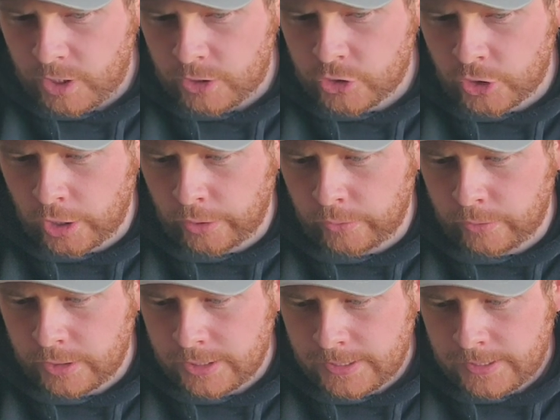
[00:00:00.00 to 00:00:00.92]
So
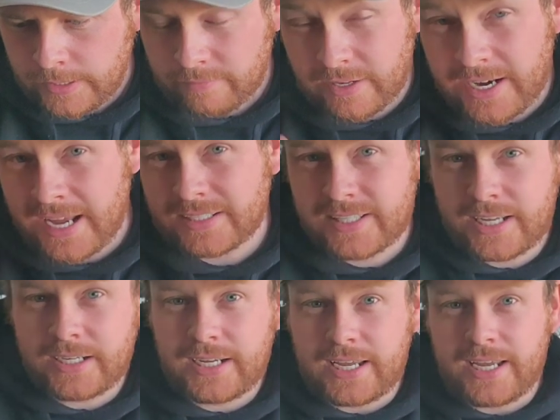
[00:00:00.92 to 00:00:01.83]
the next
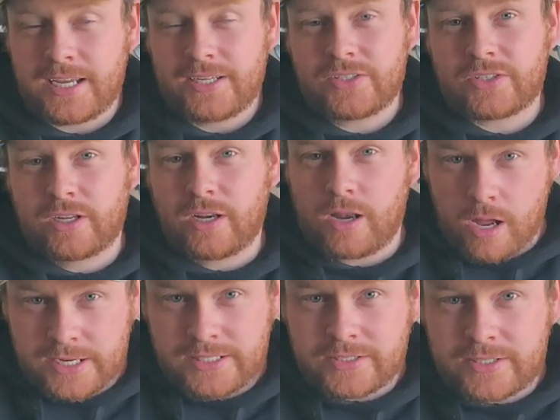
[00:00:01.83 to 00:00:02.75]
thing is
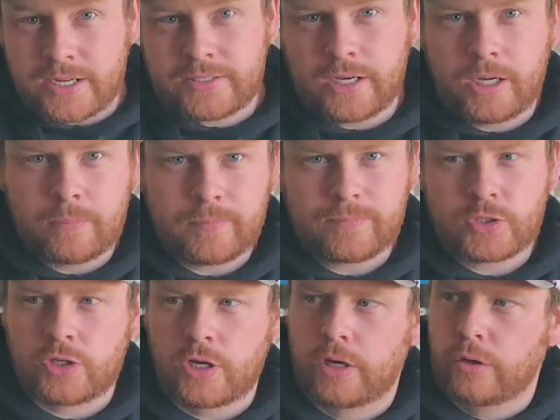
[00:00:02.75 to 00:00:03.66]
line setup.
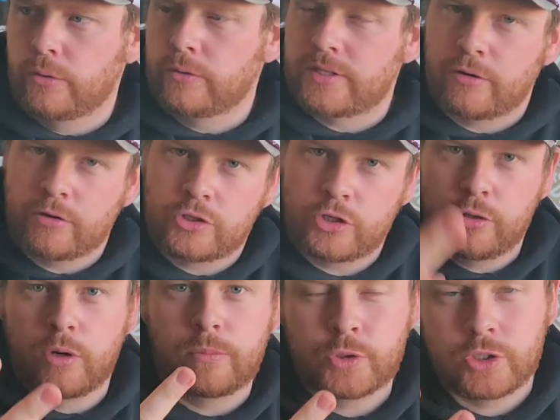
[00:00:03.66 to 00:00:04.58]
So there are
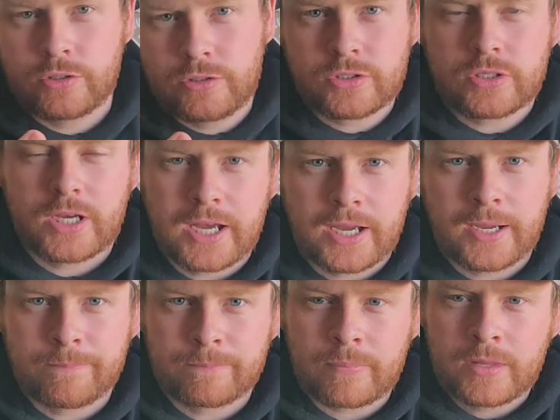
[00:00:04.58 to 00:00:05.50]
two options.
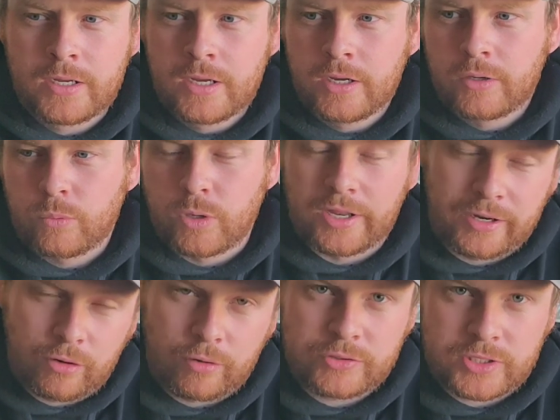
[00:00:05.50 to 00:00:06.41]
Well,
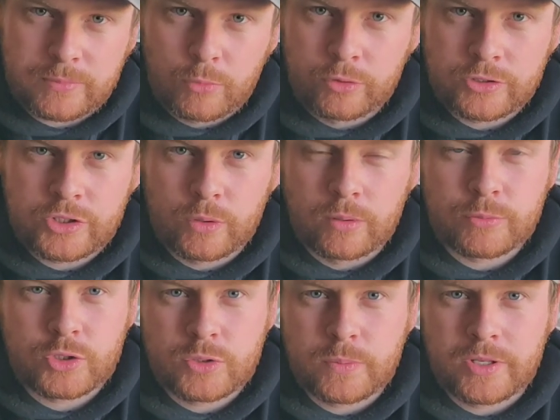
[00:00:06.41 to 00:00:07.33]
there are obviously more than two
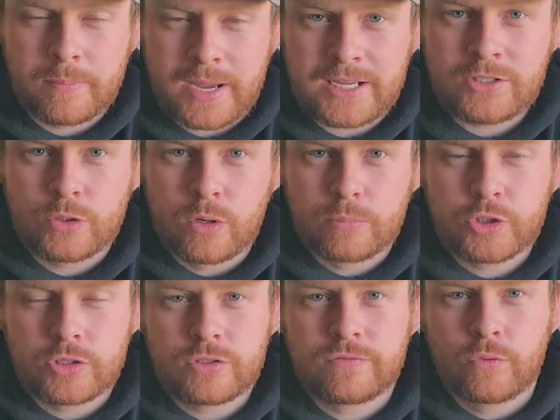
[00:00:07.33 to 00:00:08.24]
options, but the main two
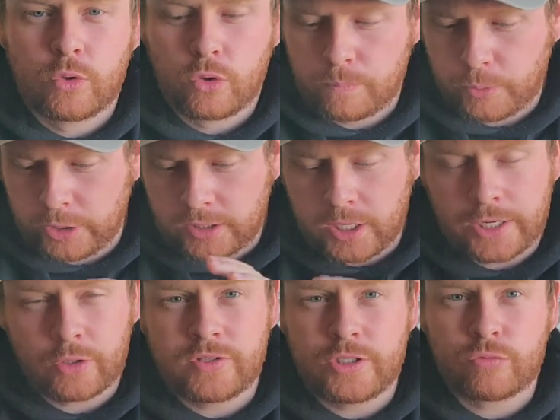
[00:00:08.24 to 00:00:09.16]
options for putting
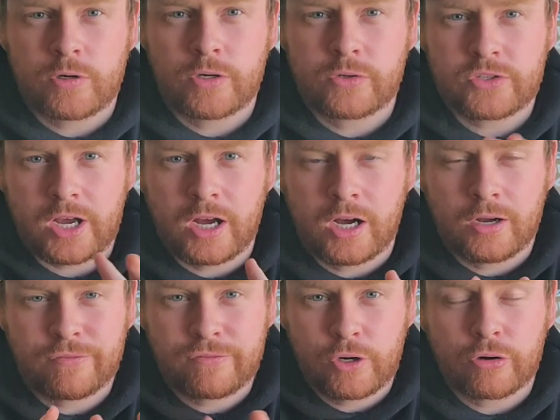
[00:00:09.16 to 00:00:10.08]
line on these reels
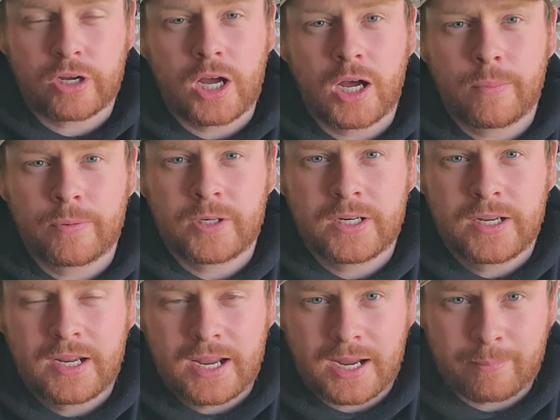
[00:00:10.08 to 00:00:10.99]
are fluorocarbon
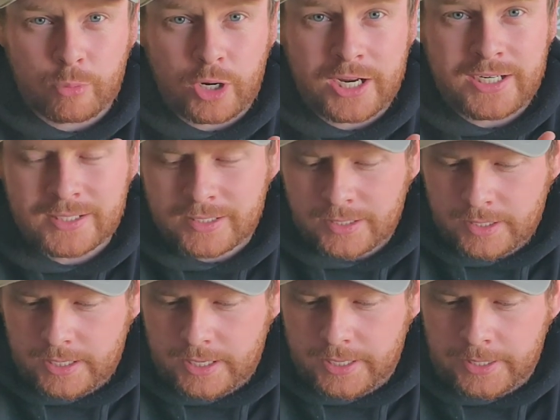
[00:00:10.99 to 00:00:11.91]
and braid.
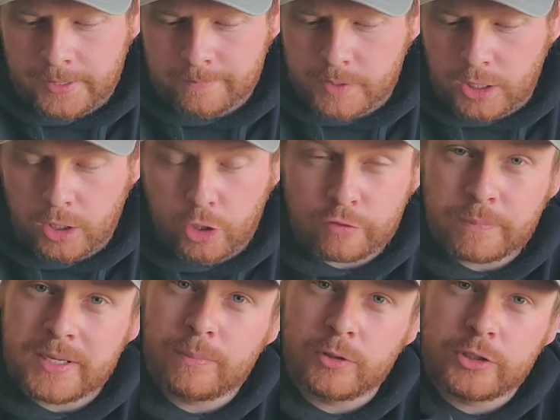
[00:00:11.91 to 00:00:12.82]
A lot
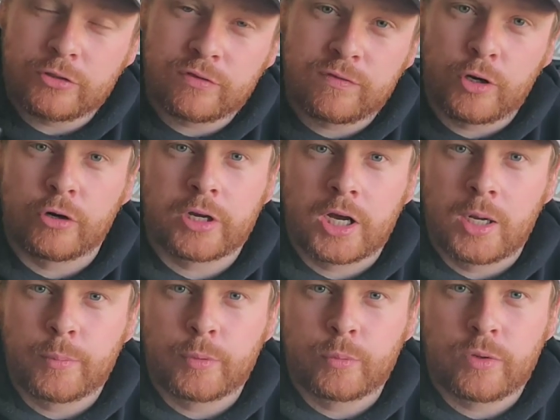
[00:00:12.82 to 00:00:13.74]
of people use
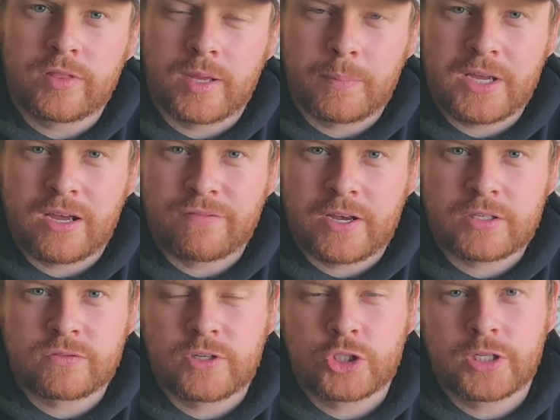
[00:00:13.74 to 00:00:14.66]
fluorocarbon with their
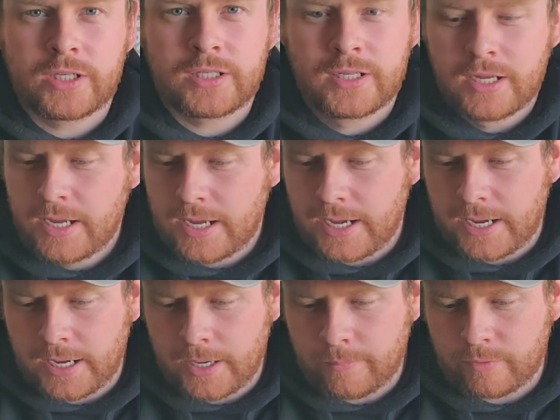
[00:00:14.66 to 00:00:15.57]
BFS fishing
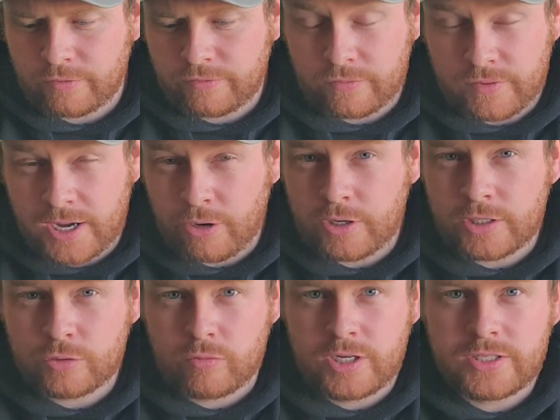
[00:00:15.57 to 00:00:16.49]
for
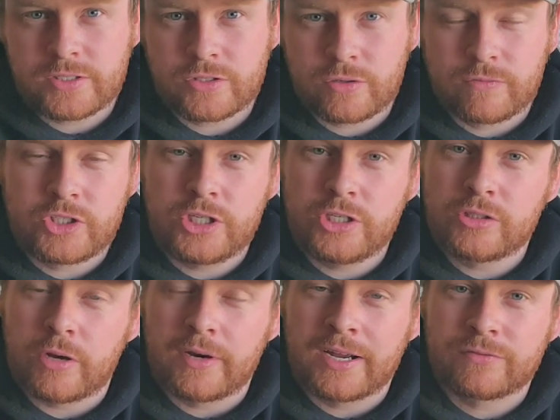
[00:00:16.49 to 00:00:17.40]
various reasons. Obviously, you
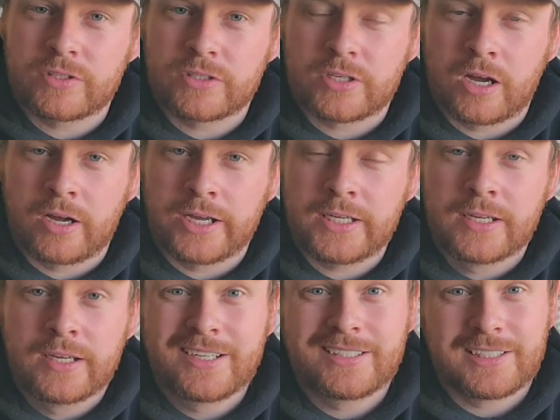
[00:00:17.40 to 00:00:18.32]
don't have to tie
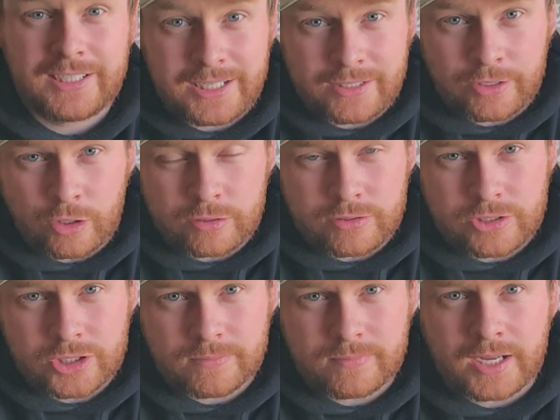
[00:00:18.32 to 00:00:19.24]
leader
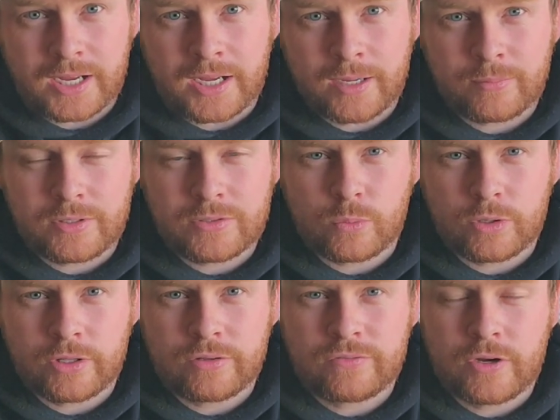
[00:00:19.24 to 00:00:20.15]
knots, is
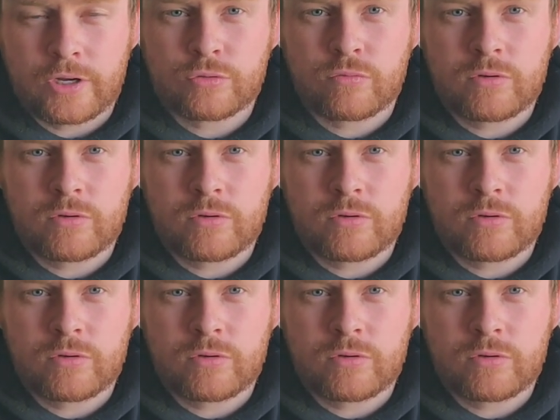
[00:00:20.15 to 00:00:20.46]
one of the first